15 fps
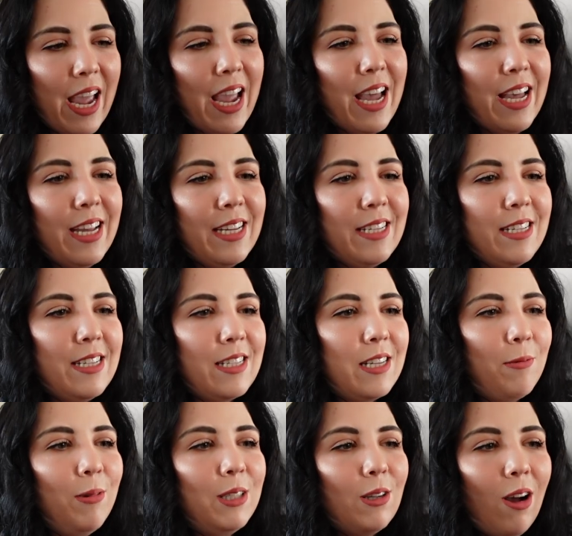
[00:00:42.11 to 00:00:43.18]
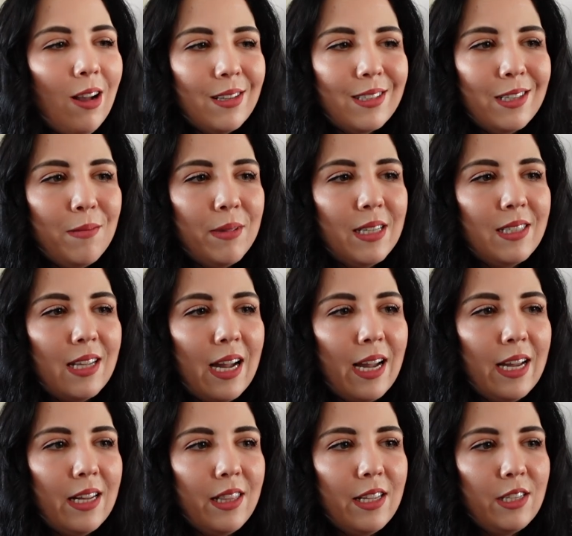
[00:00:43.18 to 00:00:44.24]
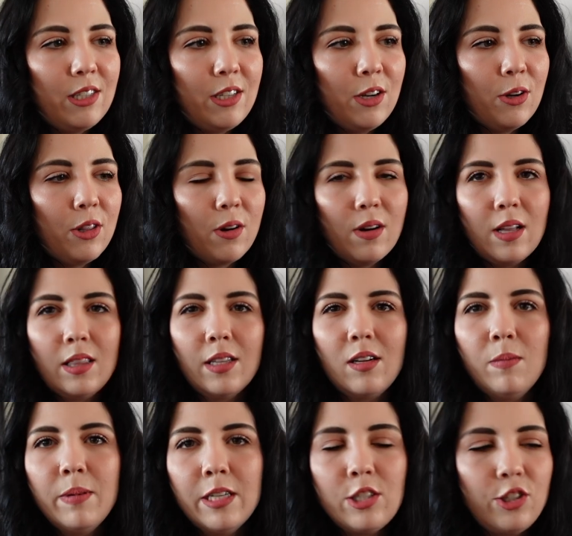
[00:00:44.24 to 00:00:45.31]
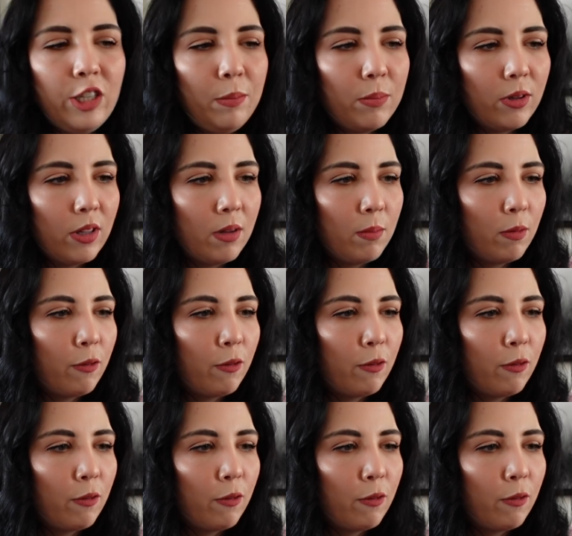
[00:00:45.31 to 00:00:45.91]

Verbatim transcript: and what's awesome is that this year they're a little bit cheaper than